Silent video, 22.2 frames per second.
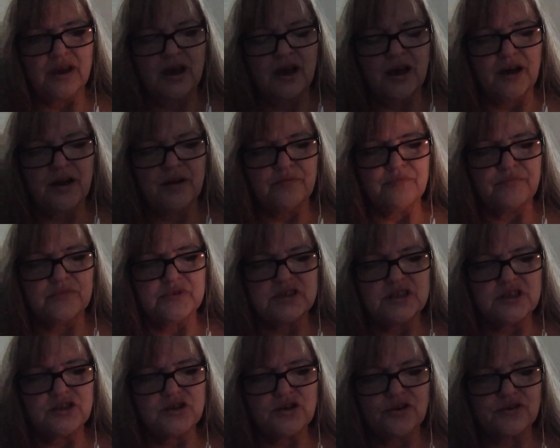
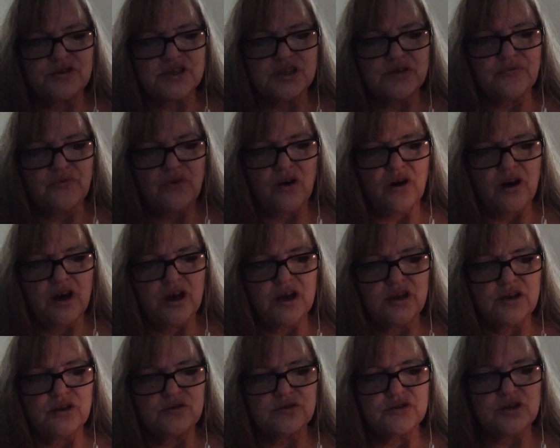
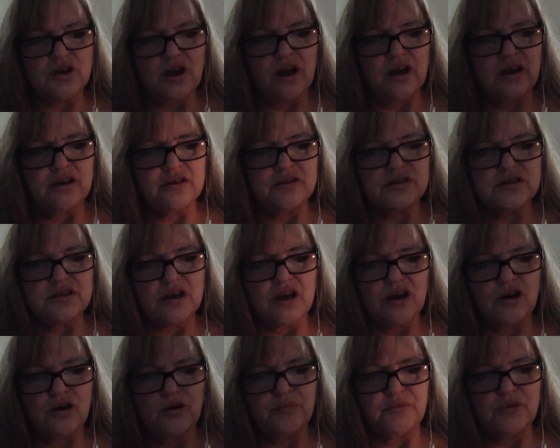Detoxify your diet to
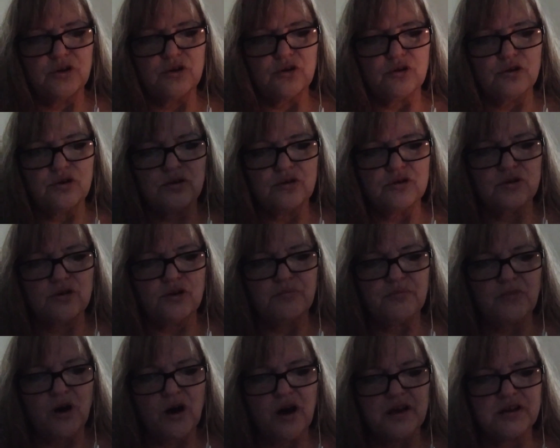help you your
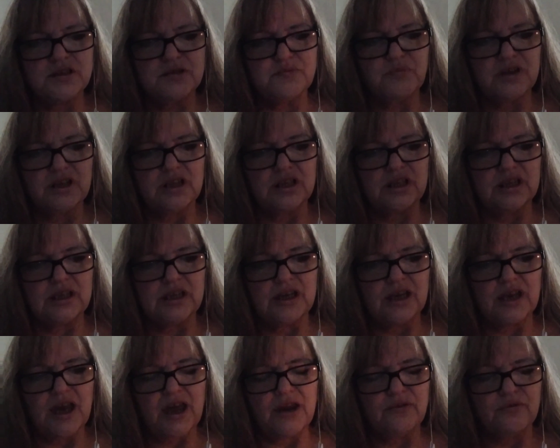mind be
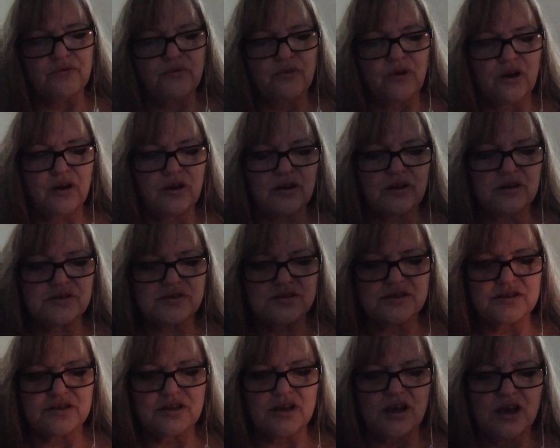clear and
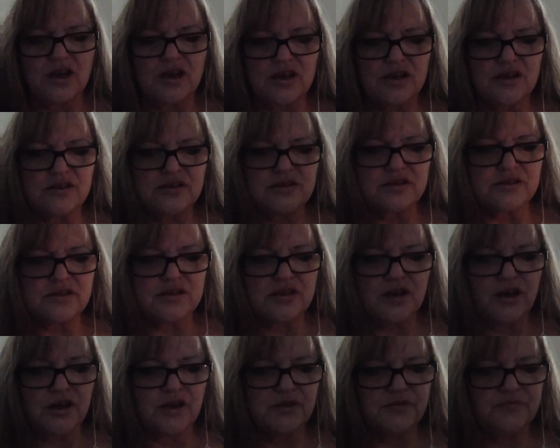focused.
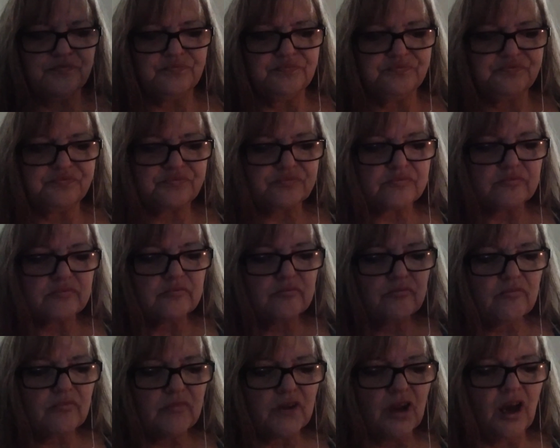So
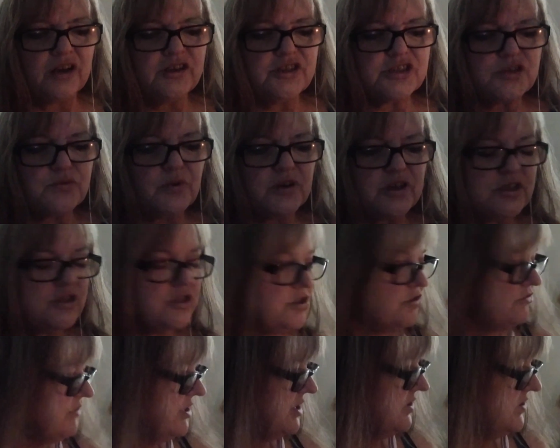I just wanted
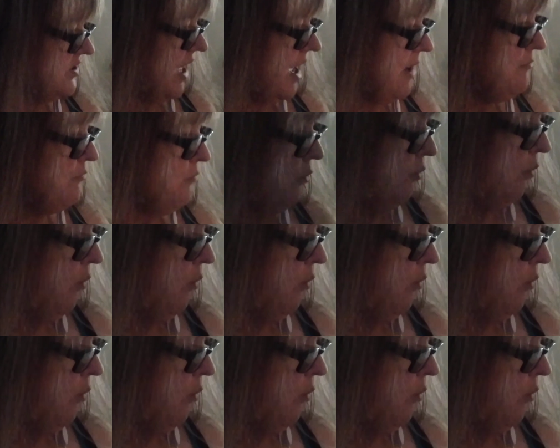to read that